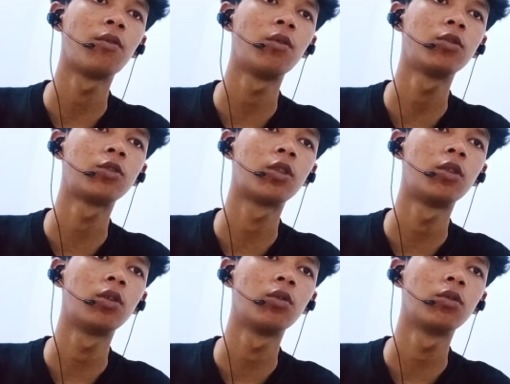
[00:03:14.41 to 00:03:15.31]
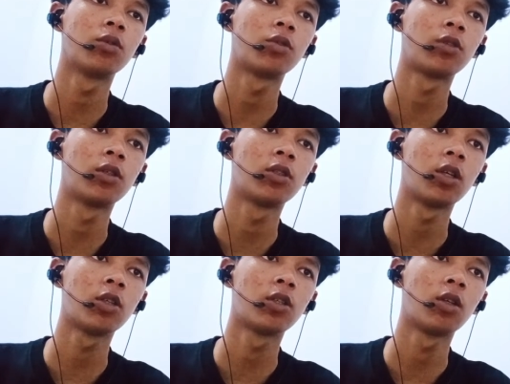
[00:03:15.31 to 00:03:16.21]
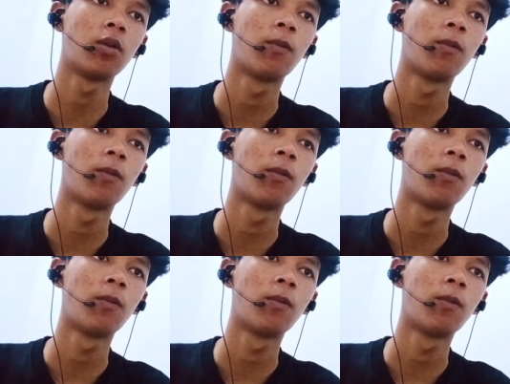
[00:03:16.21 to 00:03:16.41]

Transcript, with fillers: ultra low transaction